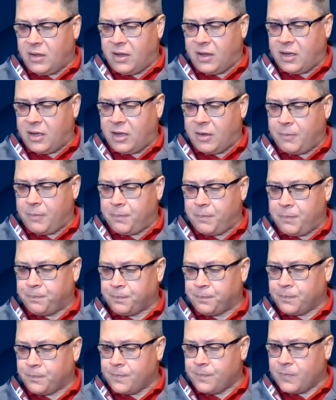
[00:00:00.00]
um,
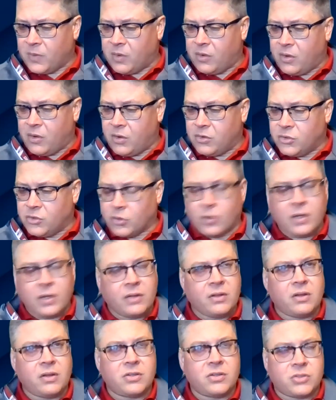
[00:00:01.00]

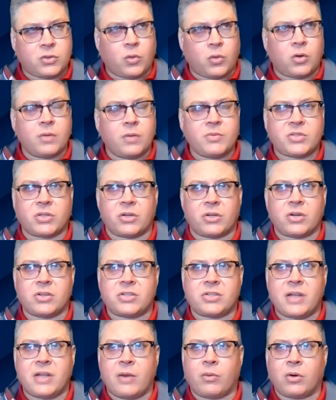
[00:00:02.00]
during the storm
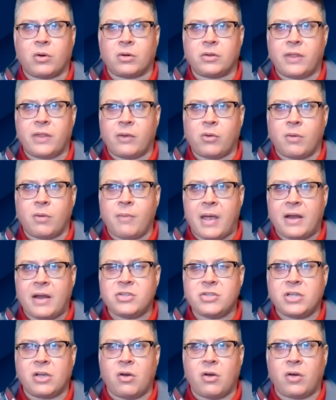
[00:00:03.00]
surge, they were they were
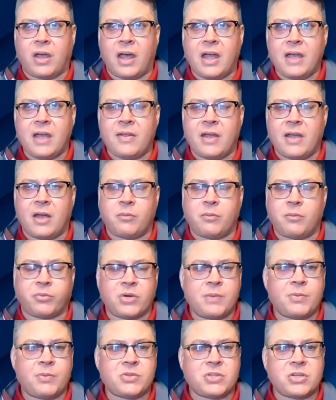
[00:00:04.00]
managing okay. They had
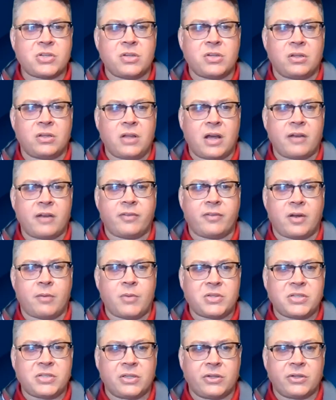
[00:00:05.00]
prepositioned a lot of uh,
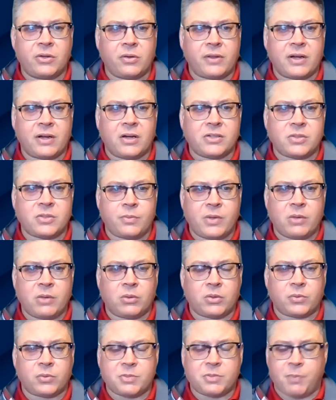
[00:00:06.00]
material there to be
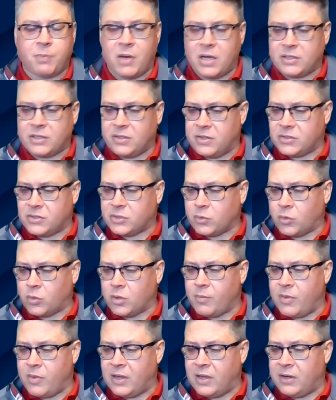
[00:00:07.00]
able to respond to the
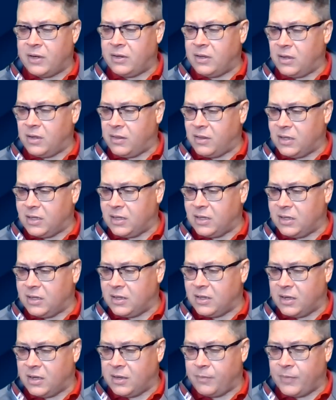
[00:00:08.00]
storm, and then
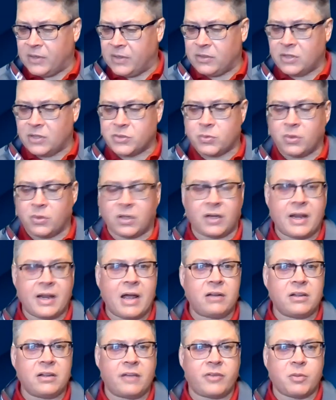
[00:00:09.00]
the um, industrial
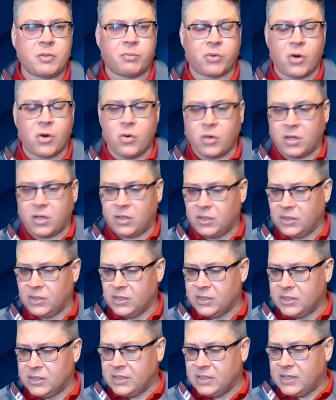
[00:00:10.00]
canal levee broke,
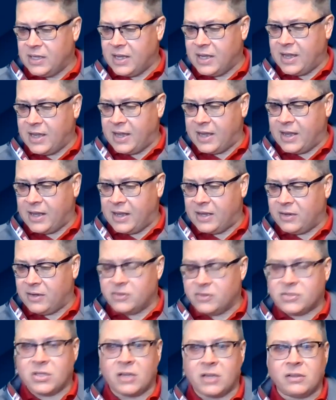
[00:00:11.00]

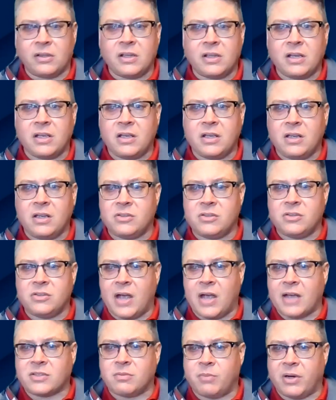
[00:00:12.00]
and suddenly
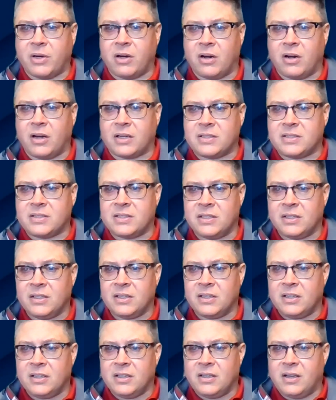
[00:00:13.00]
Jackson Barracks
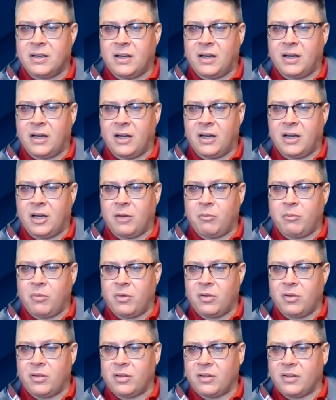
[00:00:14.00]
um,
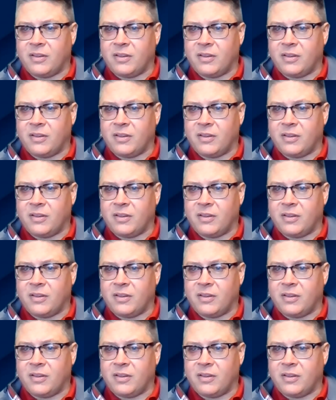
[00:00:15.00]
